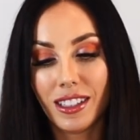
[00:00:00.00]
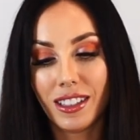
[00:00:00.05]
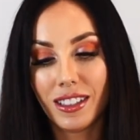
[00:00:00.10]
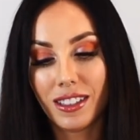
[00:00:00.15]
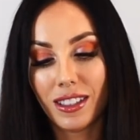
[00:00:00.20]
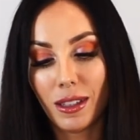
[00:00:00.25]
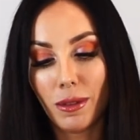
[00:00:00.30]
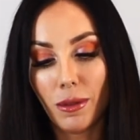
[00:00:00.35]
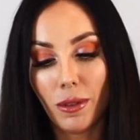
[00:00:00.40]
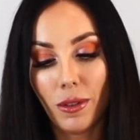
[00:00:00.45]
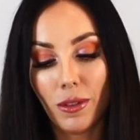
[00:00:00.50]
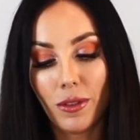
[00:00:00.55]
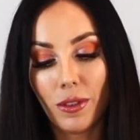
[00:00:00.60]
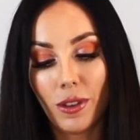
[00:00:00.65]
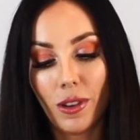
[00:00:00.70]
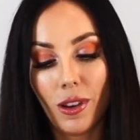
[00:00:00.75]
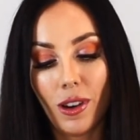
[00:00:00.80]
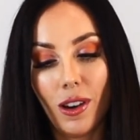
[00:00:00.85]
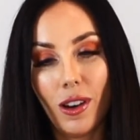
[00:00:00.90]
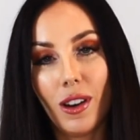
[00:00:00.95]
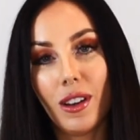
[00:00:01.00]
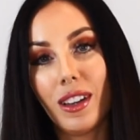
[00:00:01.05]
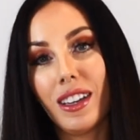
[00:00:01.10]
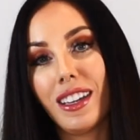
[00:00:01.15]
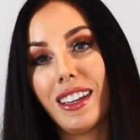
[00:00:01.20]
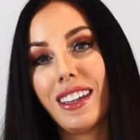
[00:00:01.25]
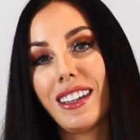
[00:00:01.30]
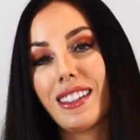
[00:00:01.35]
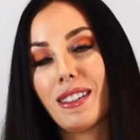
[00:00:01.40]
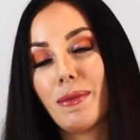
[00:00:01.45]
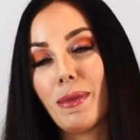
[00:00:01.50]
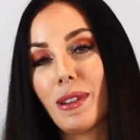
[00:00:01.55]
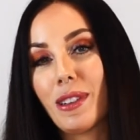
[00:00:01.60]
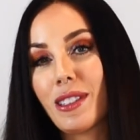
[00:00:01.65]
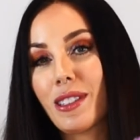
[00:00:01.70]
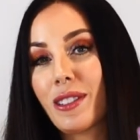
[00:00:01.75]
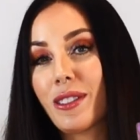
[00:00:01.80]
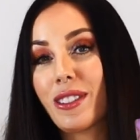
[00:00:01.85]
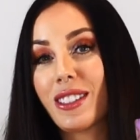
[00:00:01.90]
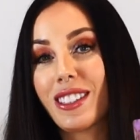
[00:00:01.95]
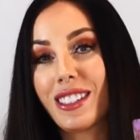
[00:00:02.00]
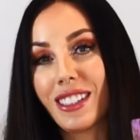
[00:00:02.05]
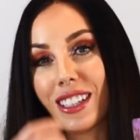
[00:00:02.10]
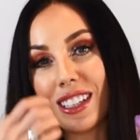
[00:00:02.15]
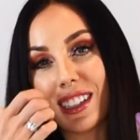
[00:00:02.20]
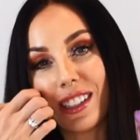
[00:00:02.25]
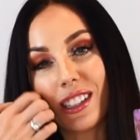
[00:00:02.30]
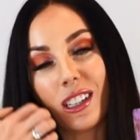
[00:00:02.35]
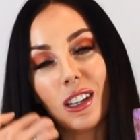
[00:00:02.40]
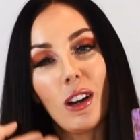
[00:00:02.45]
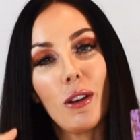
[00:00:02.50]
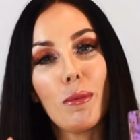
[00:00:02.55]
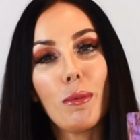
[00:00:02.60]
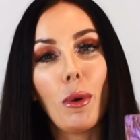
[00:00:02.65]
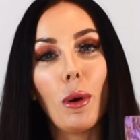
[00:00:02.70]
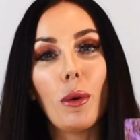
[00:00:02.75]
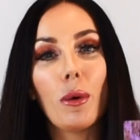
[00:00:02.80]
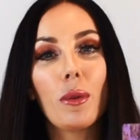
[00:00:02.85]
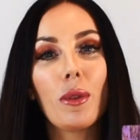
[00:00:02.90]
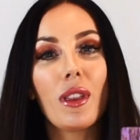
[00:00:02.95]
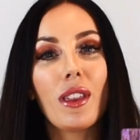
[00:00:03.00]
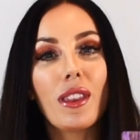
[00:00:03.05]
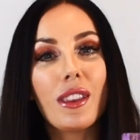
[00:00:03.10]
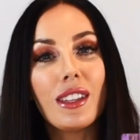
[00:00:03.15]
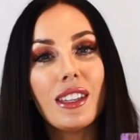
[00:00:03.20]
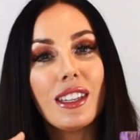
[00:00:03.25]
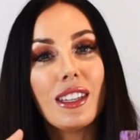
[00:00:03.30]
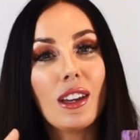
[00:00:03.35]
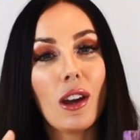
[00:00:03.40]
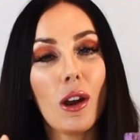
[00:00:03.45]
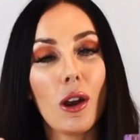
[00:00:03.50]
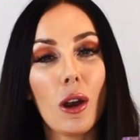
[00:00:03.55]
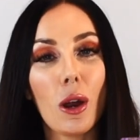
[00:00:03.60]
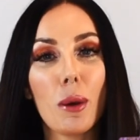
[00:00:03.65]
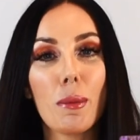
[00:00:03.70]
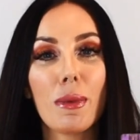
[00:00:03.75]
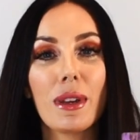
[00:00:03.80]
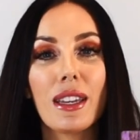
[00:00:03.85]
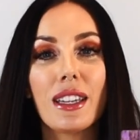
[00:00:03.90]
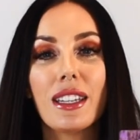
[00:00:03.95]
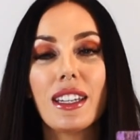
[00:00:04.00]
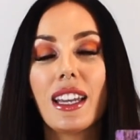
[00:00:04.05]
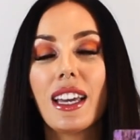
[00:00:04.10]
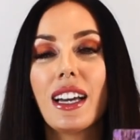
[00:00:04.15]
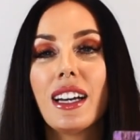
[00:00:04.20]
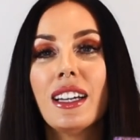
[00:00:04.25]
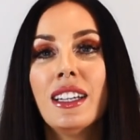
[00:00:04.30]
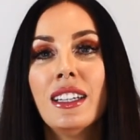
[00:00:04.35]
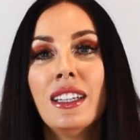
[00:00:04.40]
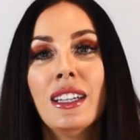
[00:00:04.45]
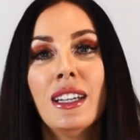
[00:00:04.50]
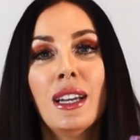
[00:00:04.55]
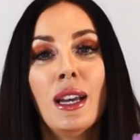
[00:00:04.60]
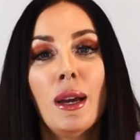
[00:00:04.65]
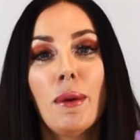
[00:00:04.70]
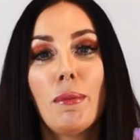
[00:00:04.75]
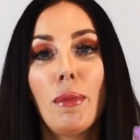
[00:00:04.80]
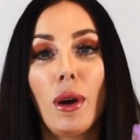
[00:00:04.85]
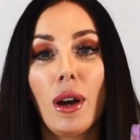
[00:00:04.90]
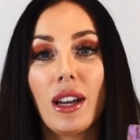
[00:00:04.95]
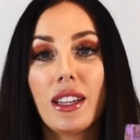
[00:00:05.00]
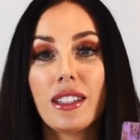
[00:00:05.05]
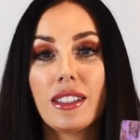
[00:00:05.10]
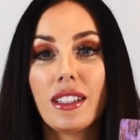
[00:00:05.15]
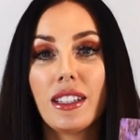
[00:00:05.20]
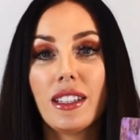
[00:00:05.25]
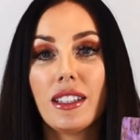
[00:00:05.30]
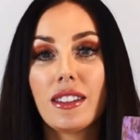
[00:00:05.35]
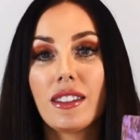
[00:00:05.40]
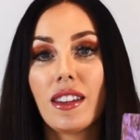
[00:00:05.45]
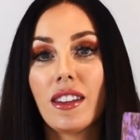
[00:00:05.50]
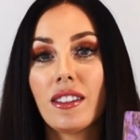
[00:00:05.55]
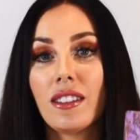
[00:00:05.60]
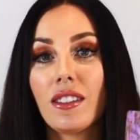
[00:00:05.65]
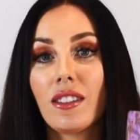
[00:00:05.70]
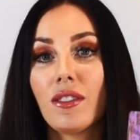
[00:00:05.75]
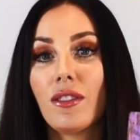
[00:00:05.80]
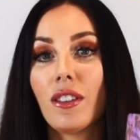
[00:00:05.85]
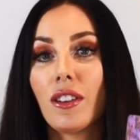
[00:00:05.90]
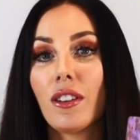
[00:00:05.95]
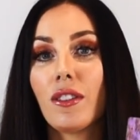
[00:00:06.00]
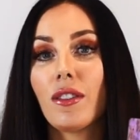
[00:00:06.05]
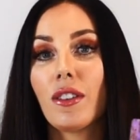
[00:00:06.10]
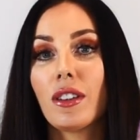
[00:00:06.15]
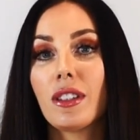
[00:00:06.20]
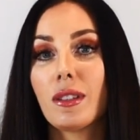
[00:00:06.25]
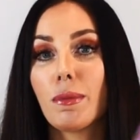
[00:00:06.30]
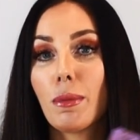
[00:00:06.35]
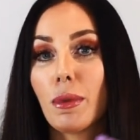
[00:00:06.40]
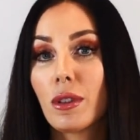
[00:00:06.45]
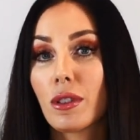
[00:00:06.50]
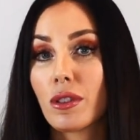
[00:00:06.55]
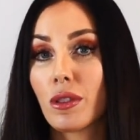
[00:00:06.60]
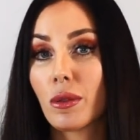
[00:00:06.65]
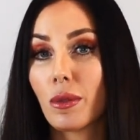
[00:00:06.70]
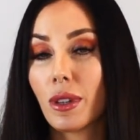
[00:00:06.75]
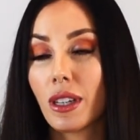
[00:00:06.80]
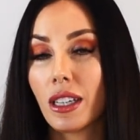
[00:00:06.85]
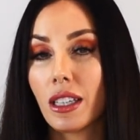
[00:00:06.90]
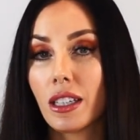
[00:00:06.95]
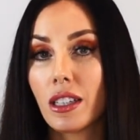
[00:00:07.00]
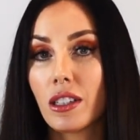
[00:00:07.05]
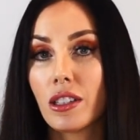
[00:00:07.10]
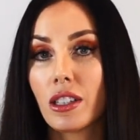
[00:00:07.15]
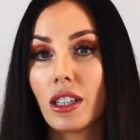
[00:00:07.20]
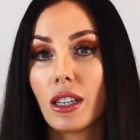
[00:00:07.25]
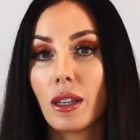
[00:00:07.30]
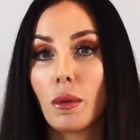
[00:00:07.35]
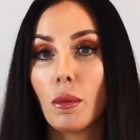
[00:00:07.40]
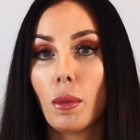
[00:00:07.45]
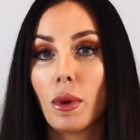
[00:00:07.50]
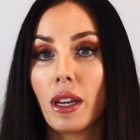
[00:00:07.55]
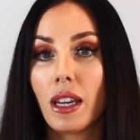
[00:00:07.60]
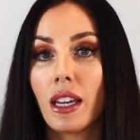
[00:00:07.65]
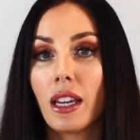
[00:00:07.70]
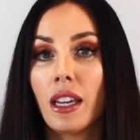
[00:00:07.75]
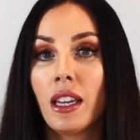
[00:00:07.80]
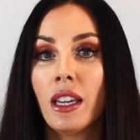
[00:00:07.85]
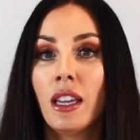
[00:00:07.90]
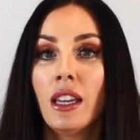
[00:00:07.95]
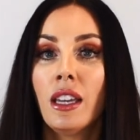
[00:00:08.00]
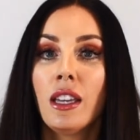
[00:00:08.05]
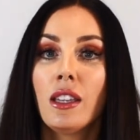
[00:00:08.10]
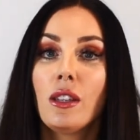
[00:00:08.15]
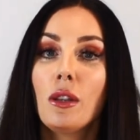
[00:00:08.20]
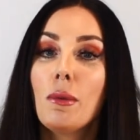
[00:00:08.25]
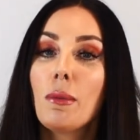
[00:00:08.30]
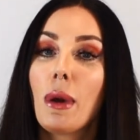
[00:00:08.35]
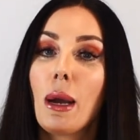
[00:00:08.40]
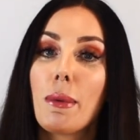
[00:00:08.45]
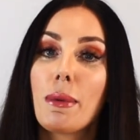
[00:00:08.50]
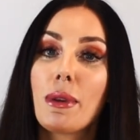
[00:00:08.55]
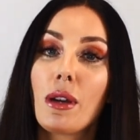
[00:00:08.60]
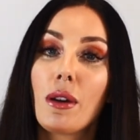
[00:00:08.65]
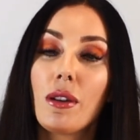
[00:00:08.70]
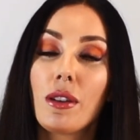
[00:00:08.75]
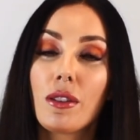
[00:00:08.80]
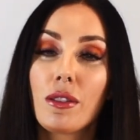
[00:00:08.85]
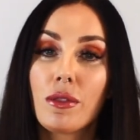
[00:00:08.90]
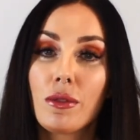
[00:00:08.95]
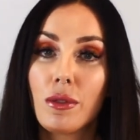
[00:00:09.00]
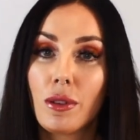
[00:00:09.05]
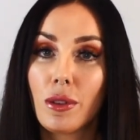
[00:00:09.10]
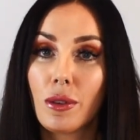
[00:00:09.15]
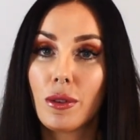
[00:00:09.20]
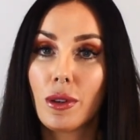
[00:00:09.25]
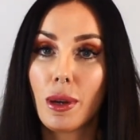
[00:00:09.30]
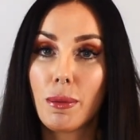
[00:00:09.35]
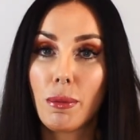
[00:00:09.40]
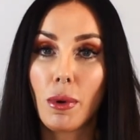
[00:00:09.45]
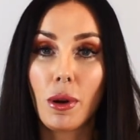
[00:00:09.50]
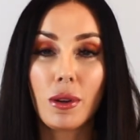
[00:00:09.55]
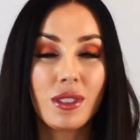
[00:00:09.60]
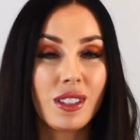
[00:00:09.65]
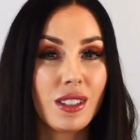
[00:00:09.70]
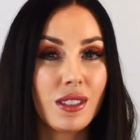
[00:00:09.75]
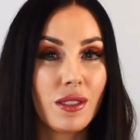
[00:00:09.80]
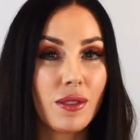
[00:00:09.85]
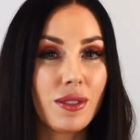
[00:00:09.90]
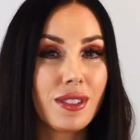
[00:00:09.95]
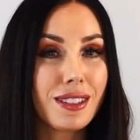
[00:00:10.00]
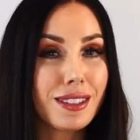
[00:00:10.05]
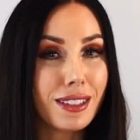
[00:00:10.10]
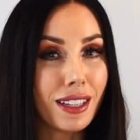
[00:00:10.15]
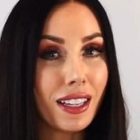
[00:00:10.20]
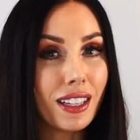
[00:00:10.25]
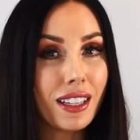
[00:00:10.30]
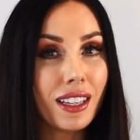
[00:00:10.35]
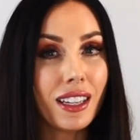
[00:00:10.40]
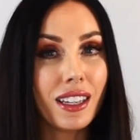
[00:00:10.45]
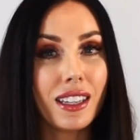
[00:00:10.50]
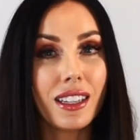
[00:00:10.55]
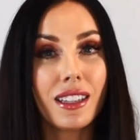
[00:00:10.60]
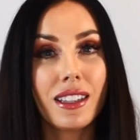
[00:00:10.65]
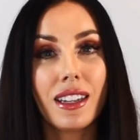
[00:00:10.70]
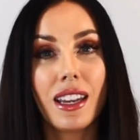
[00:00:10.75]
Let's see what we've got. Yeah, spiritual ascension. I pulled the Hermit. Now, Pisces, this is a very, very spiritual energy where you might be going through a process of seeking.